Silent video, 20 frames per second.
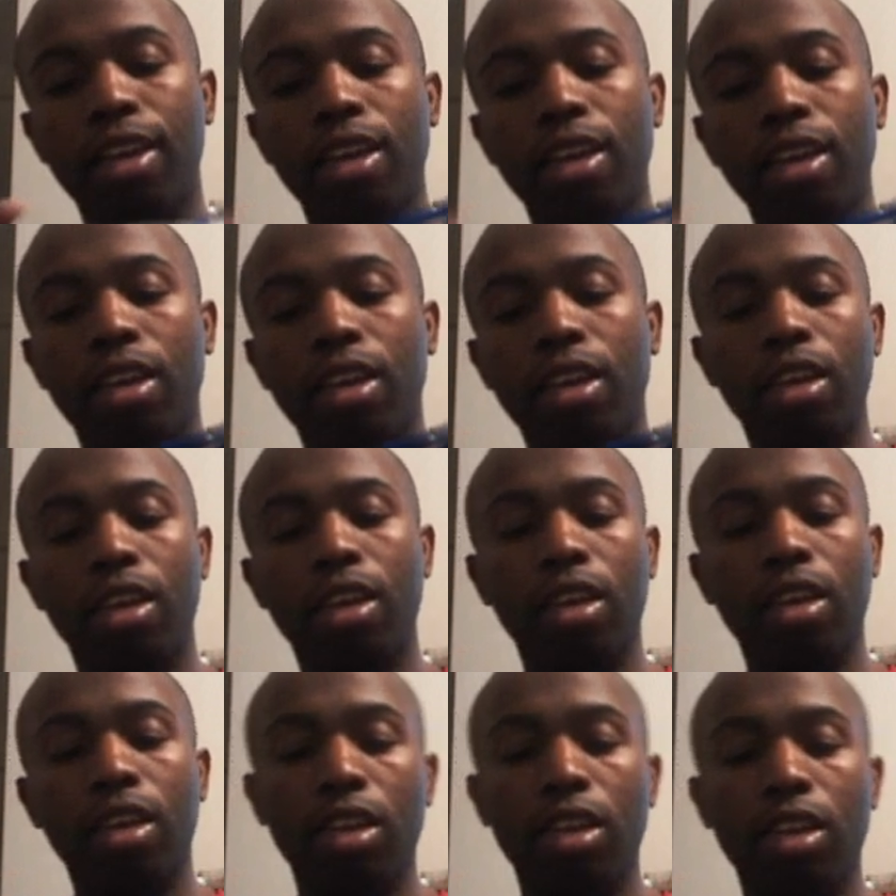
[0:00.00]

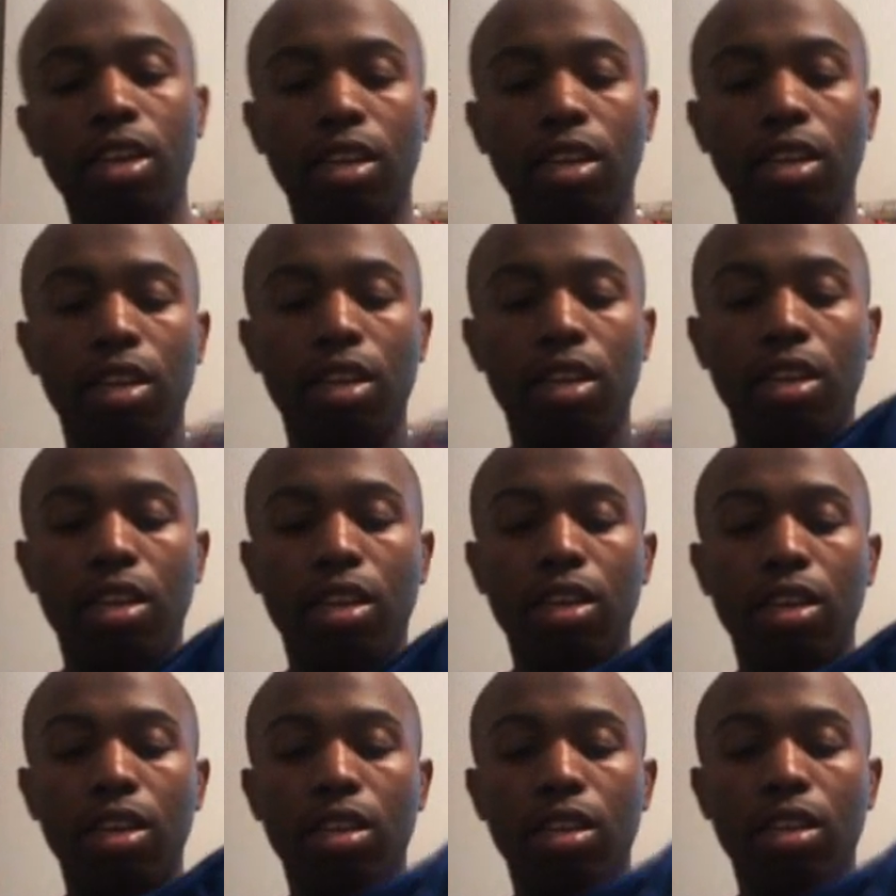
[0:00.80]

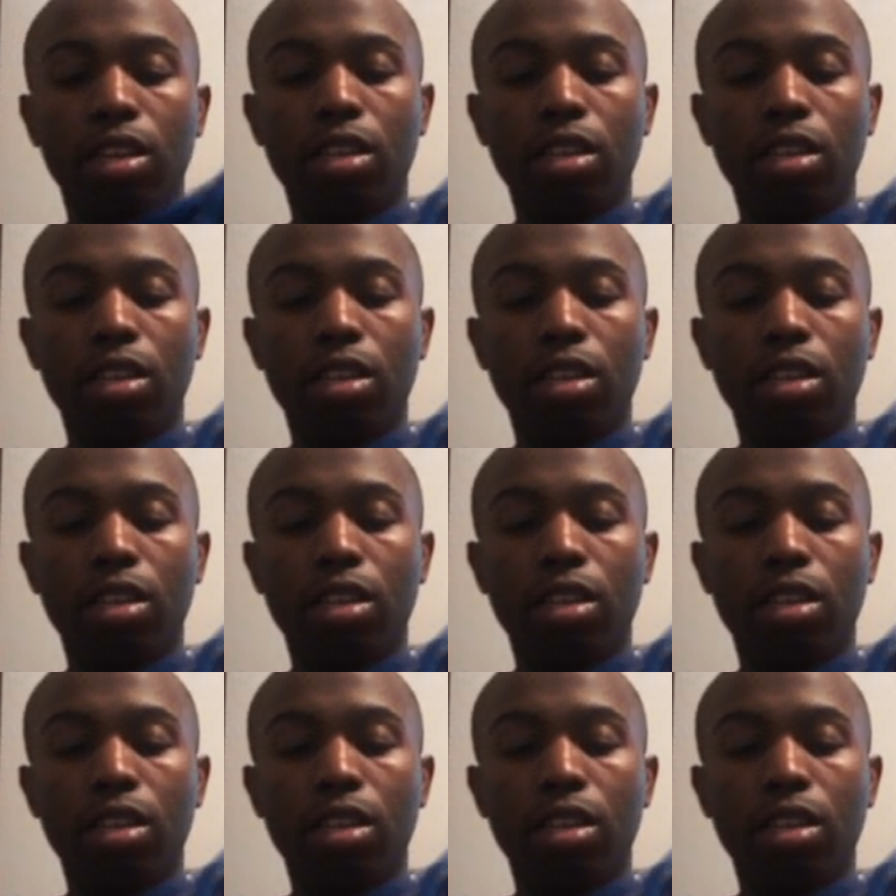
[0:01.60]
[no speech]